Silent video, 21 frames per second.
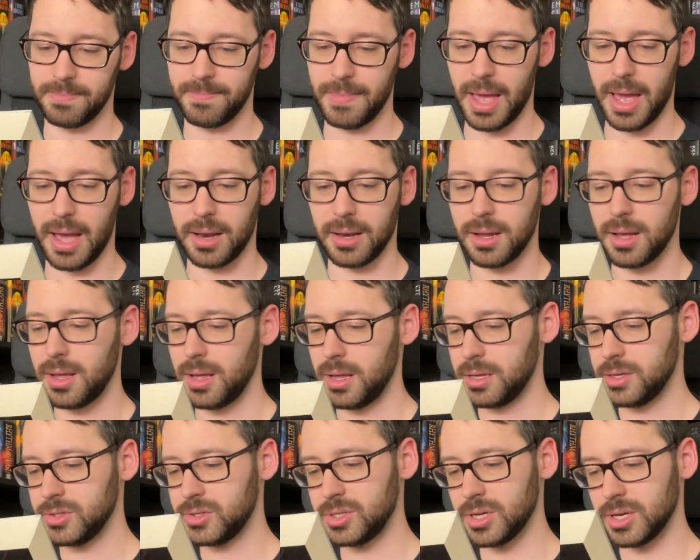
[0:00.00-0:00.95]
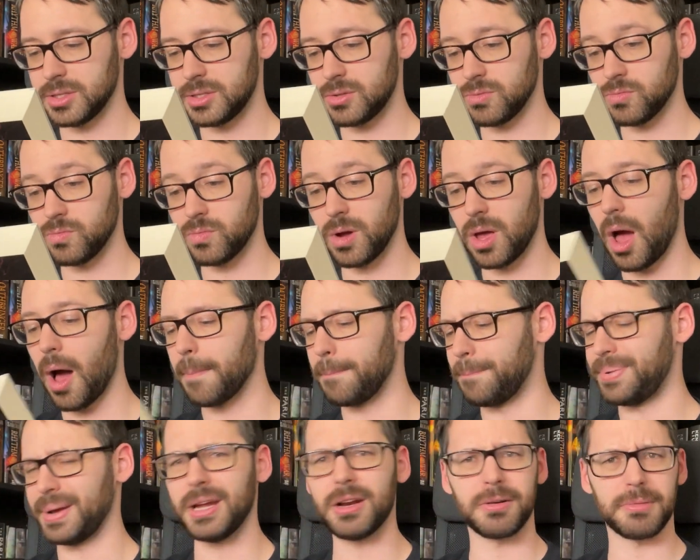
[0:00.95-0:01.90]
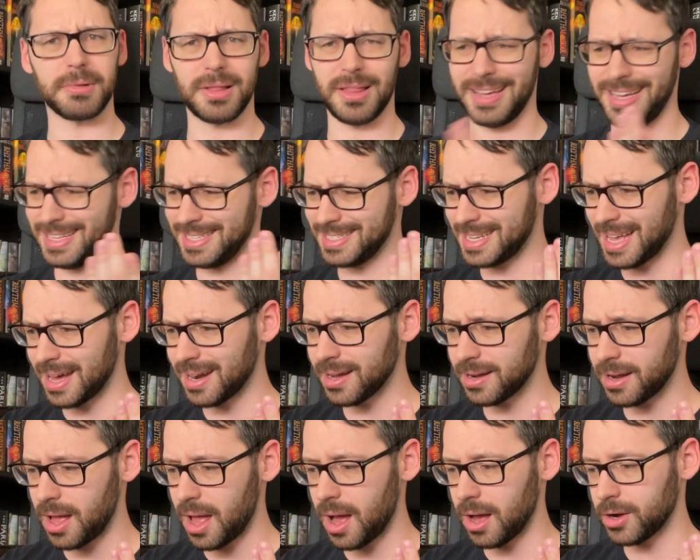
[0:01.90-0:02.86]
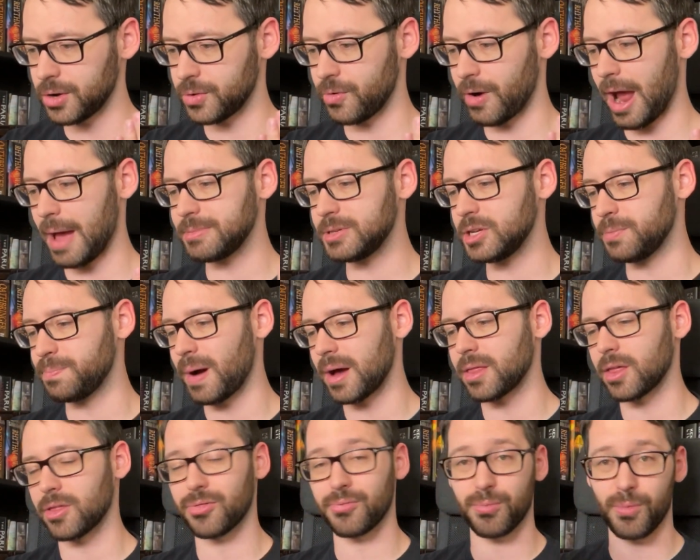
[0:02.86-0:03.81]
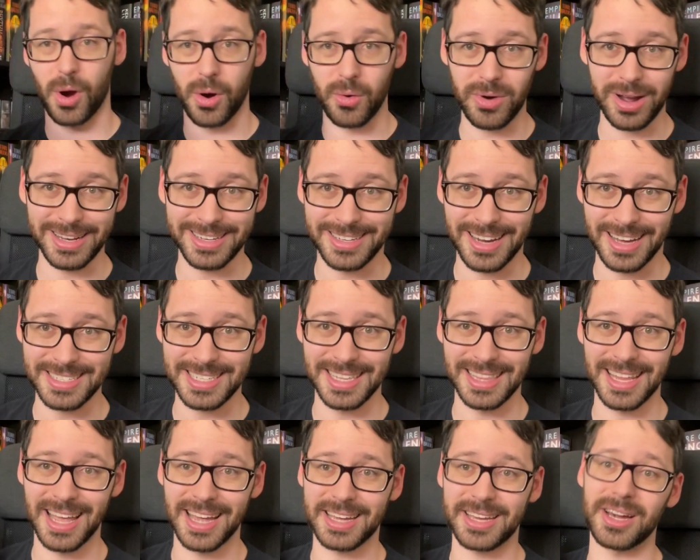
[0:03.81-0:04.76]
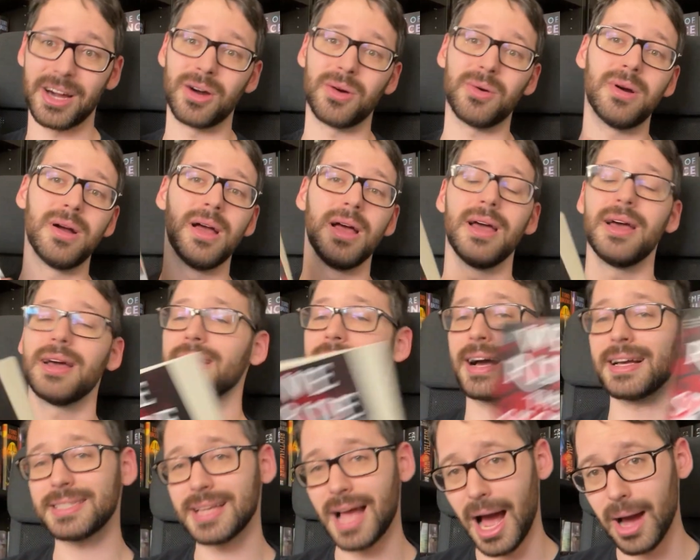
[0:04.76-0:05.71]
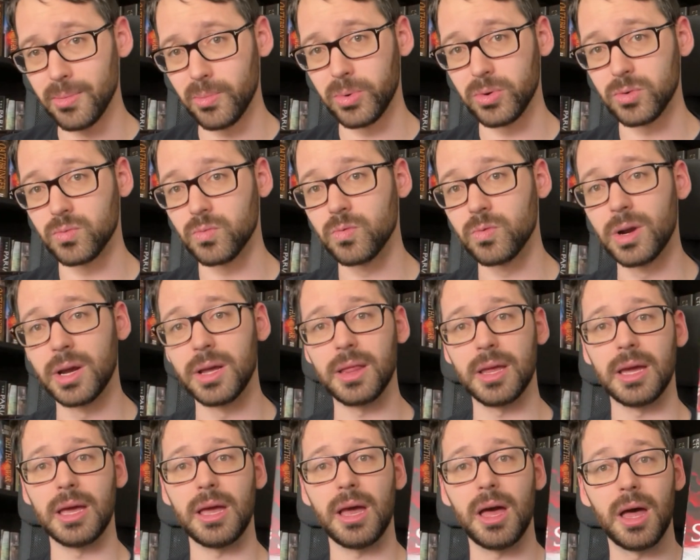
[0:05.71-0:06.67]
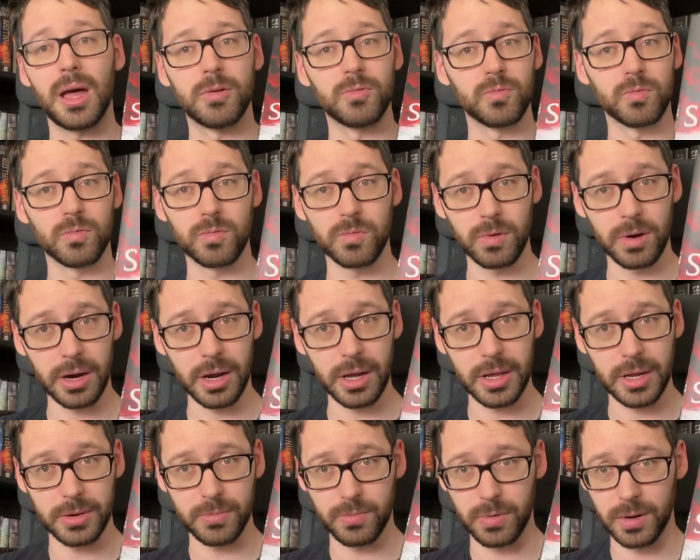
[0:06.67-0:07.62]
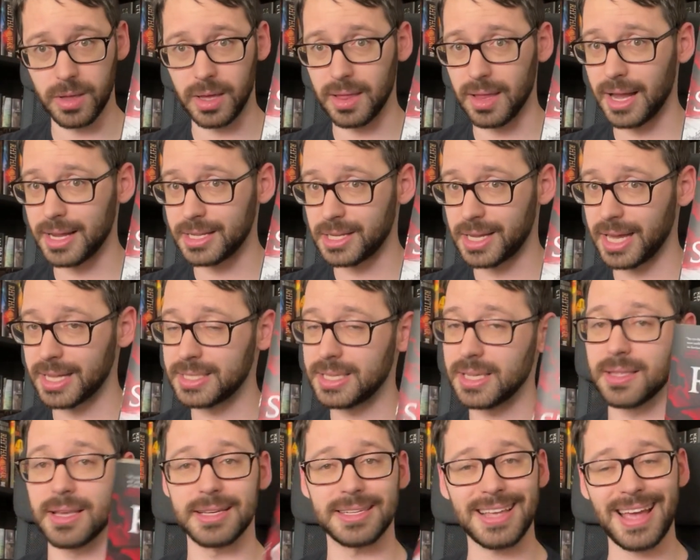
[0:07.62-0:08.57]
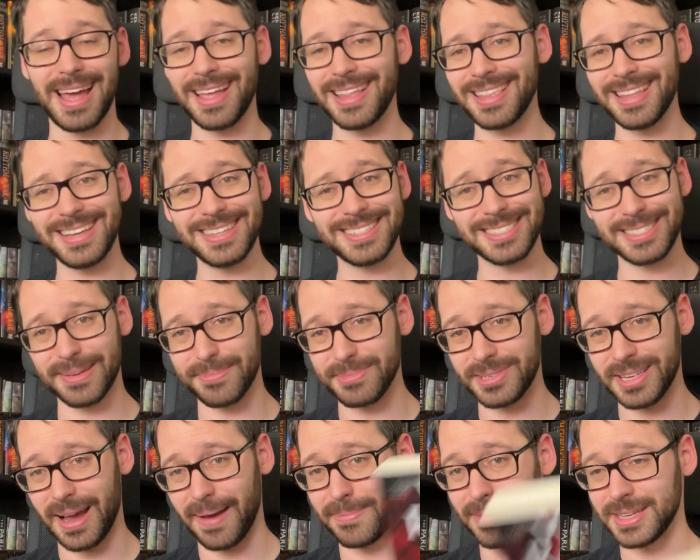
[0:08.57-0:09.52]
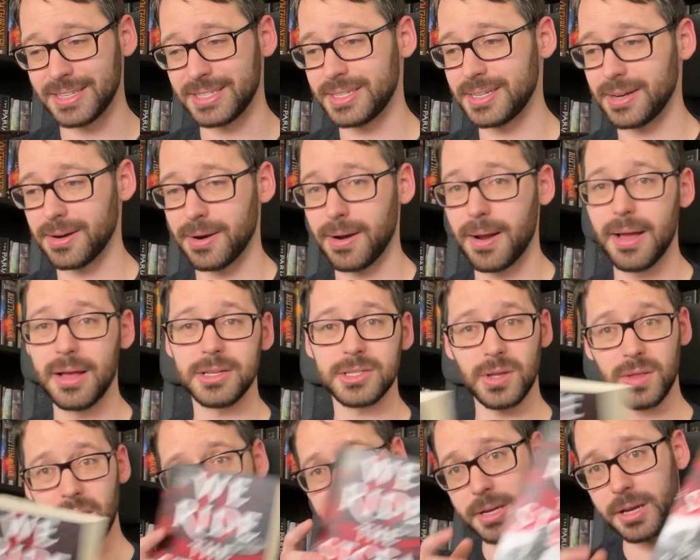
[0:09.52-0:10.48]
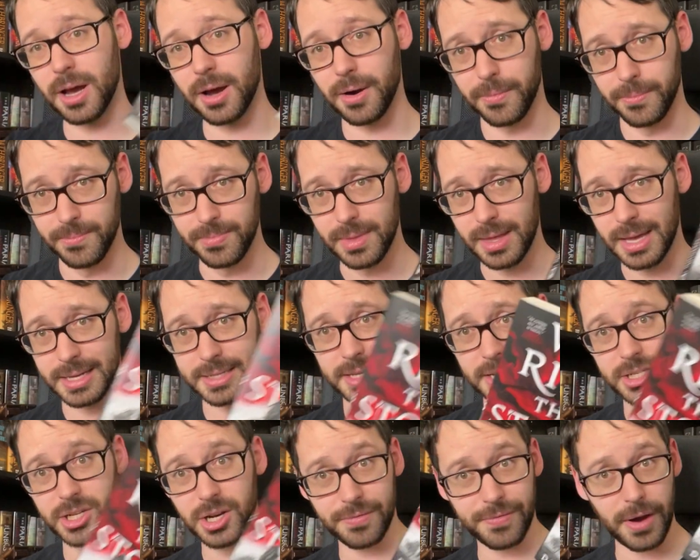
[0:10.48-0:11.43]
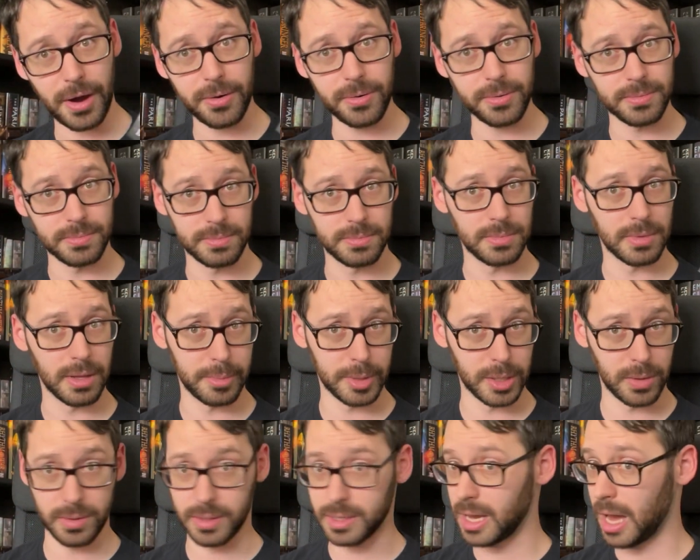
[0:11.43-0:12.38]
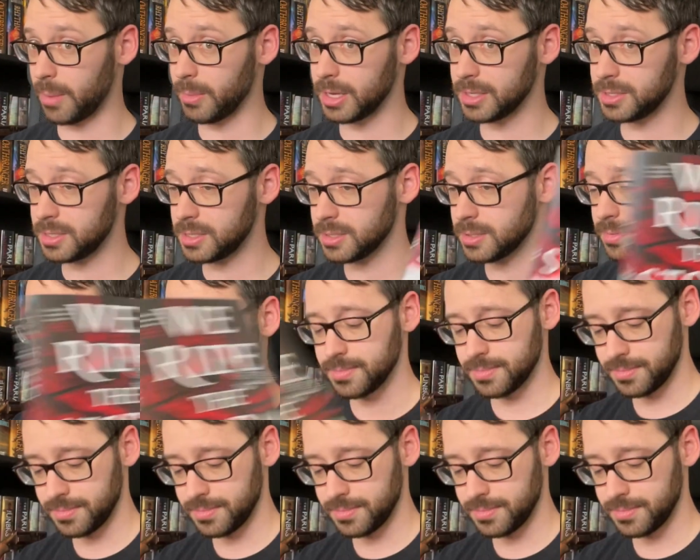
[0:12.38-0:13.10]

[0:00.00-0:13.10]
Man, just, uh, Peter McLean's got a, uh, grabs you by the throat and doesn't let go. Guys, I would really, really, really like to get to this at least sometime this year. So let me know. Is this your vote? Let me know in the comments.